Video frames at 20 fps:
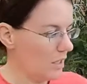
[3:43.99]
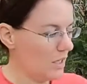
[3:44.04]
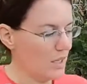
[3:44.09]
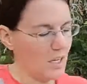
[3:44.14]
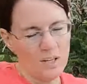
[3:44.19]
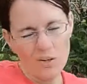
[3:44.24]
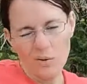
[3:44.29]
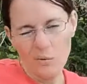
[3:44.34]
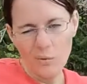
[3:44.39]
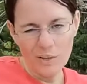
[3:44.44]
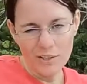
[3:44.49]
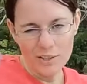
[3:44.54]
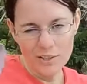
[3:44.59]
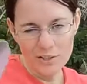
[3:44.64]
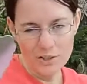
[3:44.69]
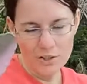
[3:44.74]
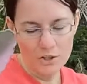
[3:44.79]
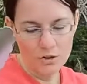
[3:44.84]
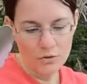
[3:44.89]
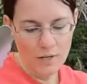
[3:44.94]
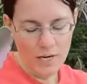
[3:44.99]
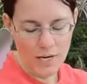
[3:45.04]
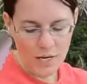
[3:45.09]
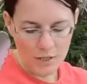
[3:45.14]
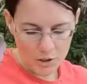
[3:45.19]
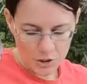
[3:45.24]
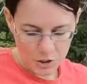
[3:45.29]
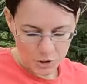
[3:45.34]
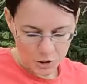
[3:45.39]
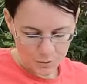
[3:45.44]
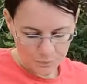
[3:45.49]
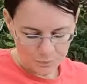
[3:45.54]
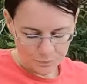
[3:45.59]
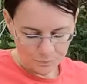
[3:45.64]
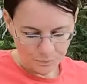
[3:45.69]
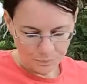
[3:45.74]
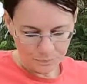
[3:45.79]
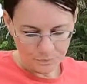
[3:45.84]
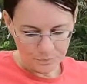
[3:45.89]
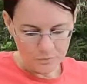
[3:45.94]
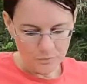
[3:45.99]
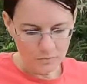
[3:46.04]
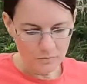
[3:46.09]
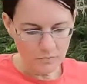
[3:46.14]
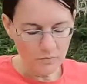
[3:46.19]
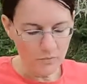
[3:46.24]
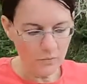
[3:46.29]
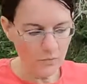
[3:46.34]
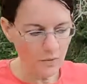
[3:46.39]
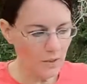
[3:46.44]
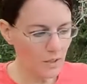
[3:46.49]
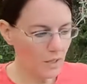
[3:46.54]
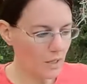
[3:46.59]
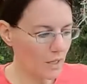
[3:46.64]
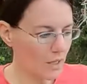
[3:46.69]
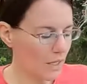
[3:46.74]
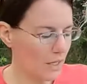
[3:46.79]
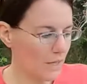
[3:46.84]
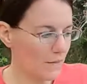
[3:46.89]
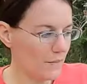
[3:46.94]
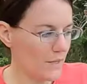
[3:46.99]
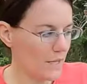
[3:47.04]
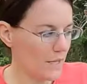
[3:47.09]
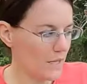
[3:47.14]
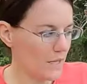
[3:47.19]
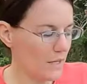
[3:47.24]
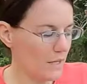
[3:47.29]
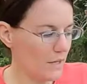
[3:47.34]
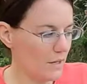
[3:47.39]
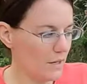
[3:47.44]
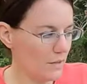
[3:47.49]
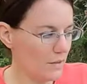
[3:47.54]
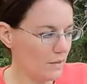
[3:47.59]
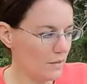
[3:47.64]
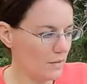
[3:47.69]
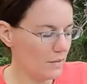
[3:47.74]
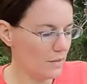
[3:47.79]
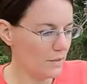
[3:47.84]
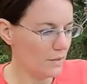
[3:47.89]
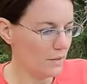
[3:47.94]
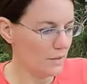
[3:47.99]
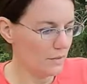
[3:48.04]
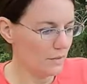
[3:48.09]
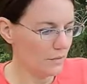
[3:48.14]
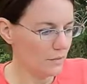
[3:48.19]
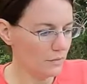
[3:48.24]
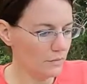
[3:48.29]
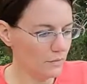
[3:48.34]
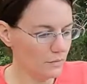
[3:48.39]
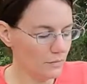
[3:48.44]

and I don't want it to scratch. And then the